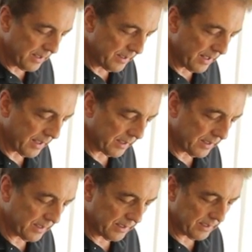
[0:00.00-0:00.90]
It
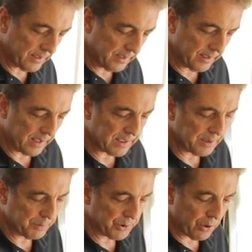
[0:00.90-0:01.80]
gets
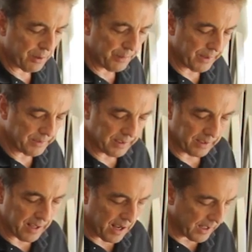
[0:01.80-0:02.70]
absorbed into the
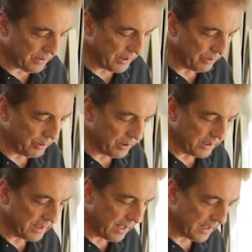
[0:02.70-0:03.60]
concrete really
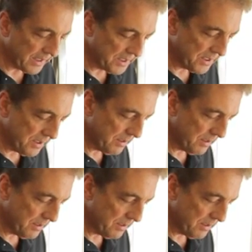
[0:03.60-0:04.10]
nice.